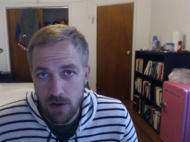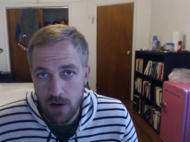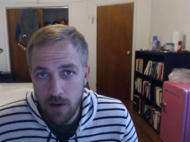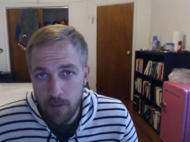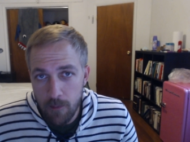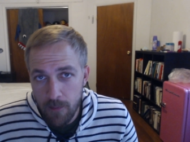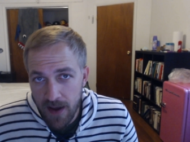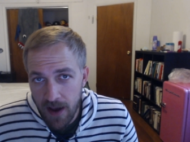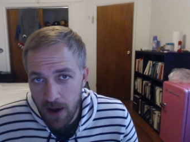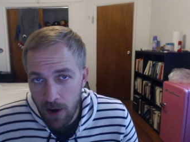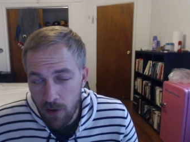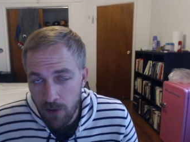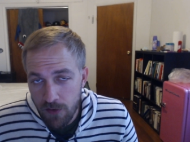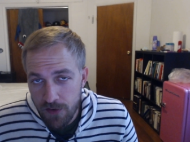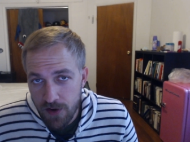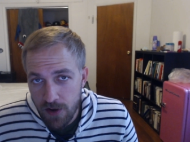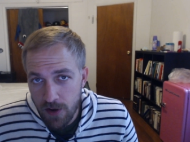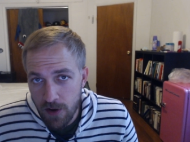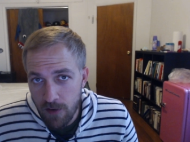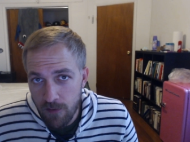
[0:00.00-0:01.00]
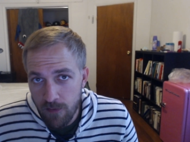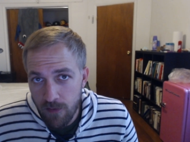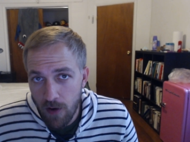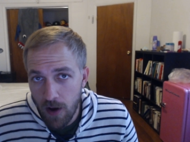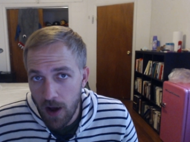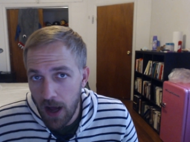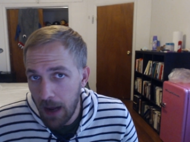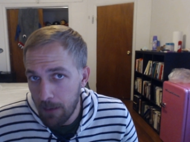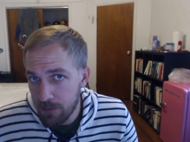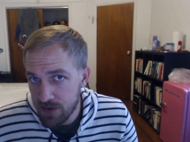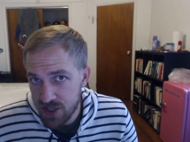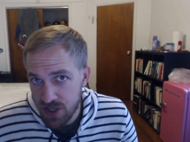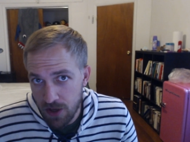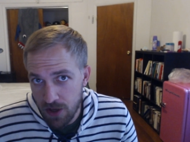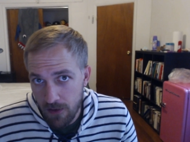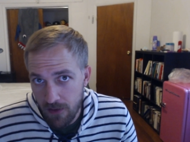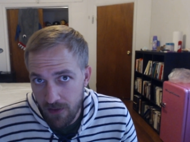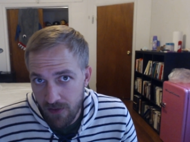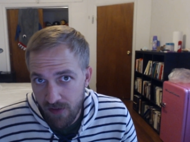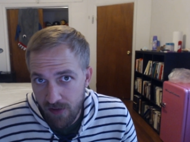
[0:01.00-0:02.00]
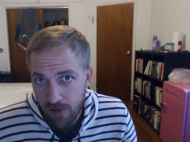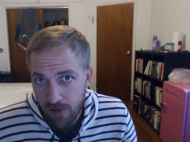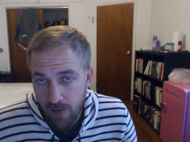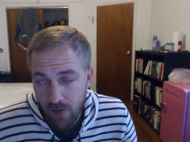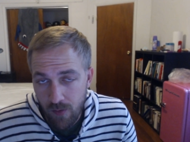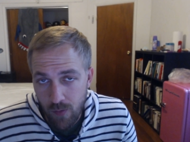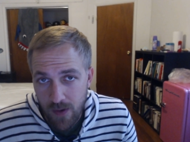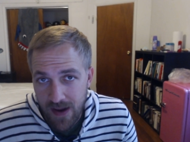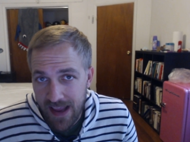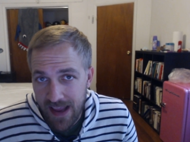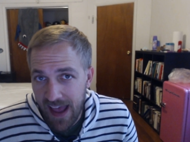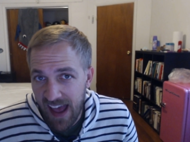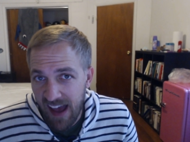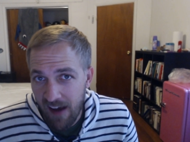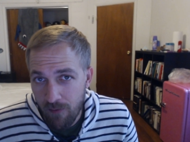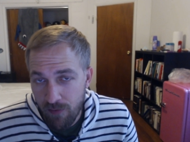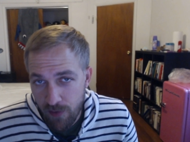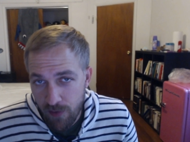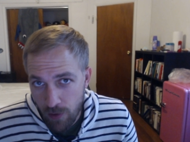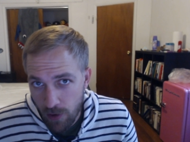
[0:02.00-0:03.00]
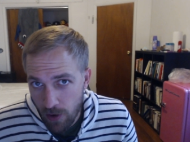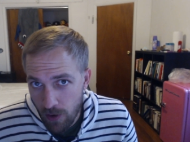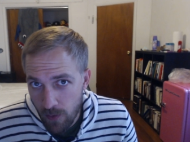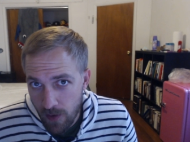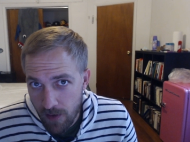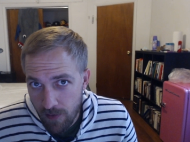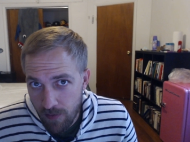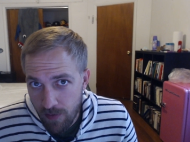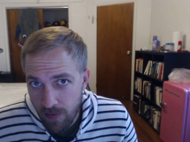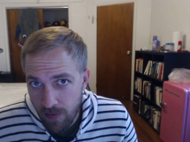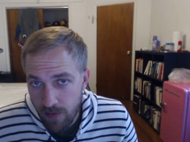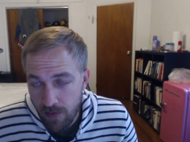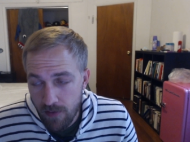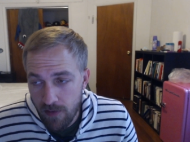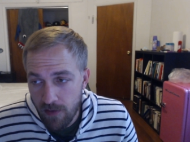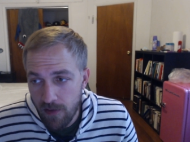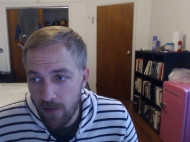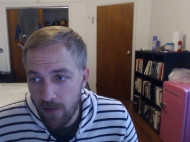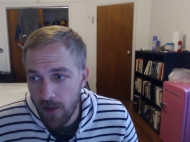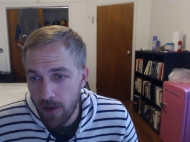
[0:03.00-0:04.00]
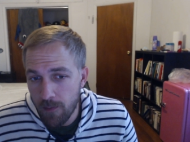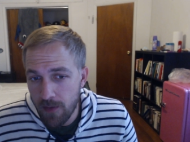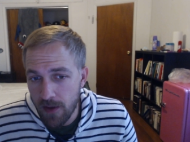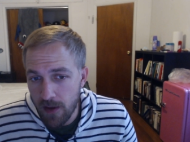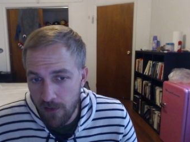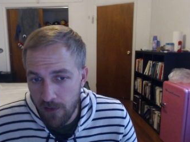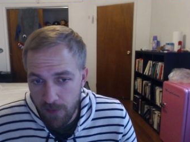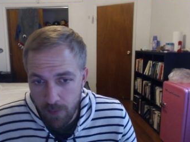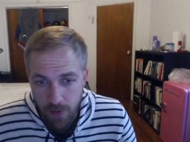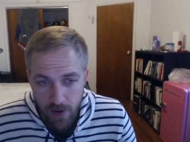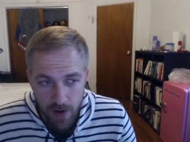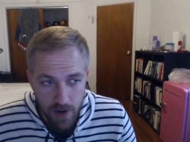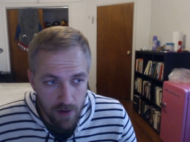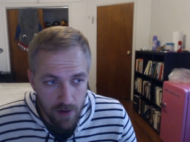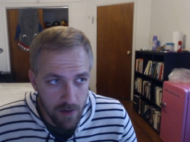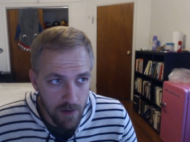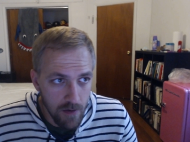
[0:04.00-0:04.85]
amount of options we have to go with. And let me explain.